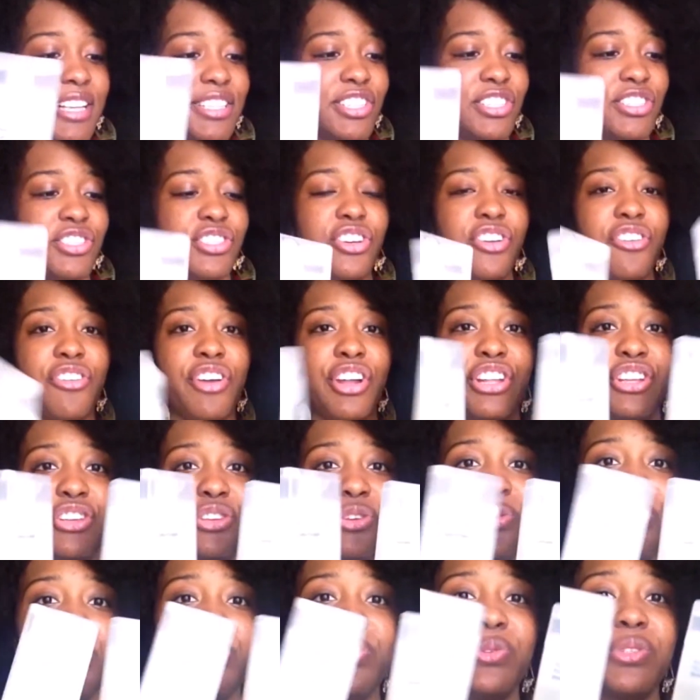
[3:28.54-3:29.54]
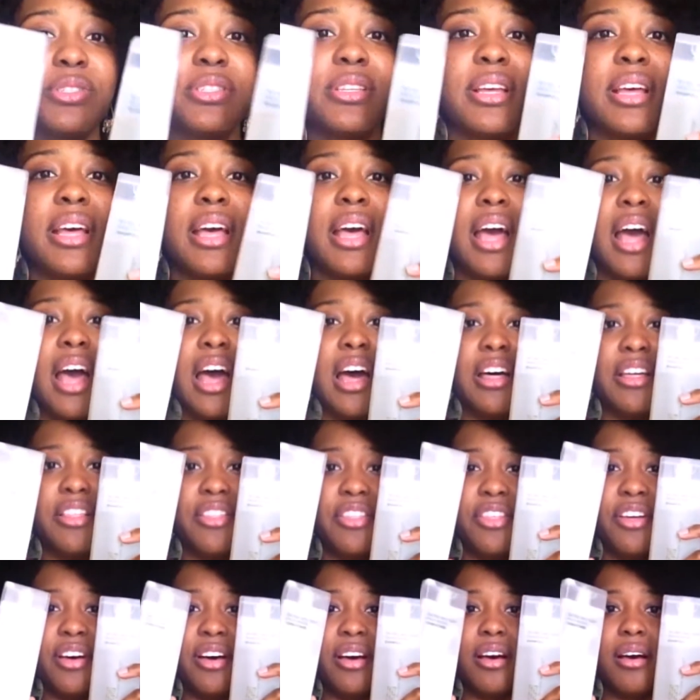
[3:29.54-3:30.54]
sister already used
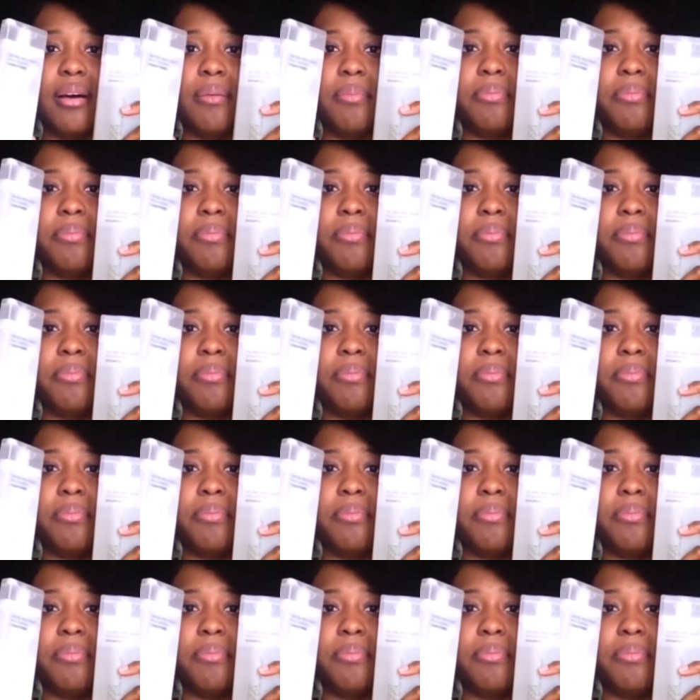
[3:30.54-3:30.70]
the